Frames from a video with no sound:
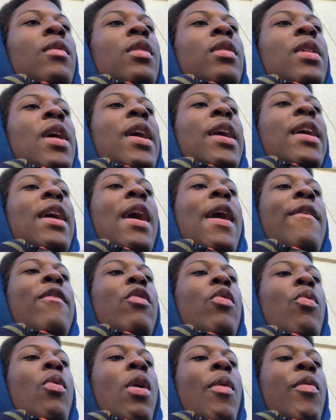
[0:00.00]
like
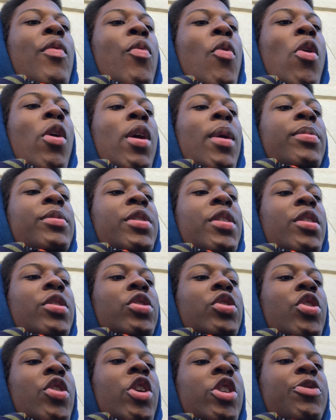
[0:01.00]
everyone, we woke up to
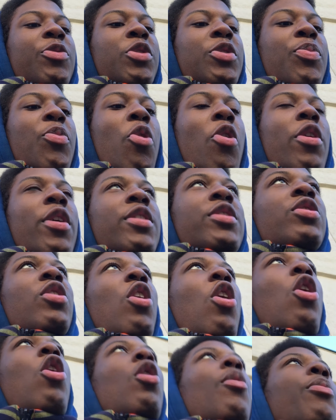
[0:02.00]
this Christmas morning
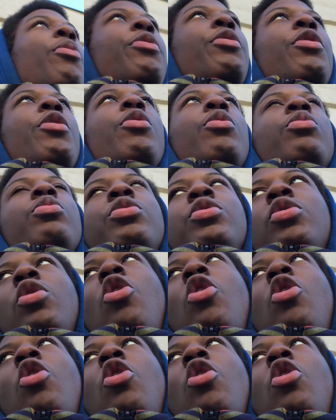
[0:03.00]
to horrible news.